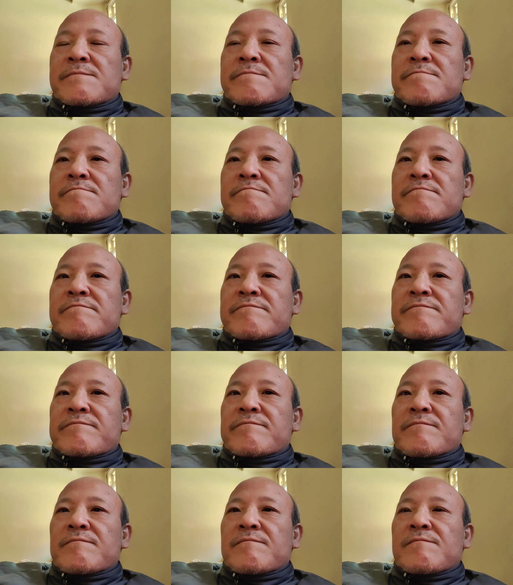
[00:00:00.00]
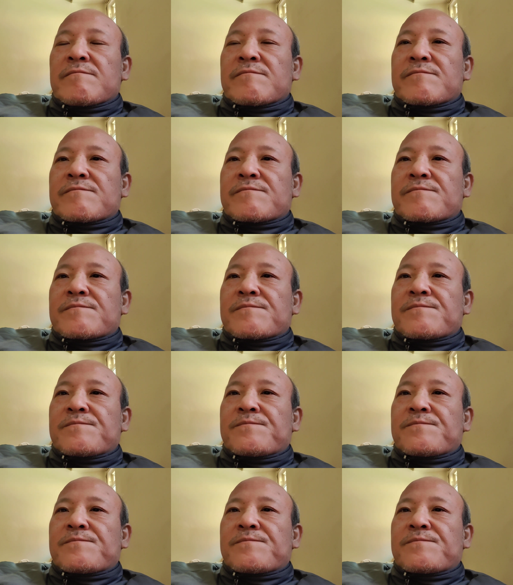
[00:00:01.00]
(no one is talking)